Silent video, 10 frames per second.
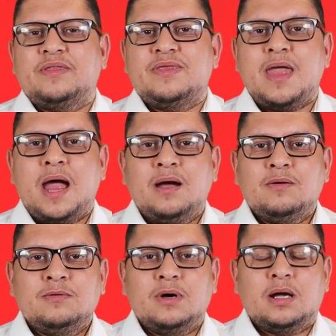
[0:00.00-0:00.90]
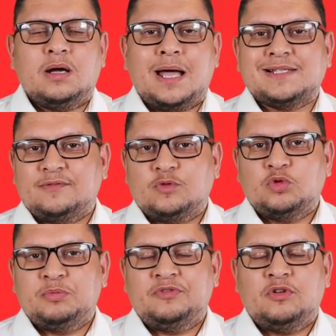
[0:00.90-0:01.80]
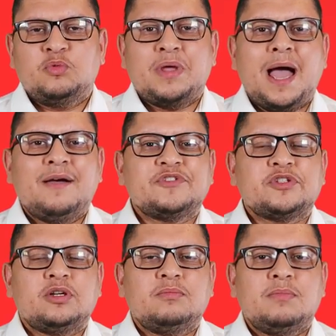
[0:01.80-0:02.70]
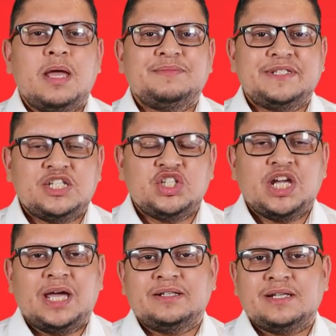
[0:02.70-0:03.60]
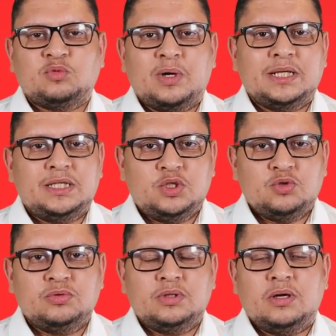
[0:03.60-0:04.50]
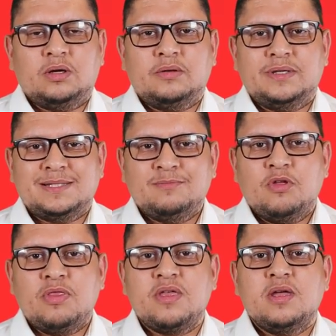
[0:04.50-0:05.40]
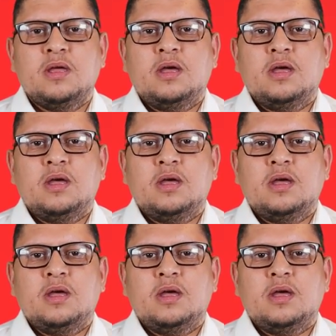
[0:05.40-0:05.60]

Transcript: Now, uh, as I told you before, we have some MDCG guidance that were issued uh, this month,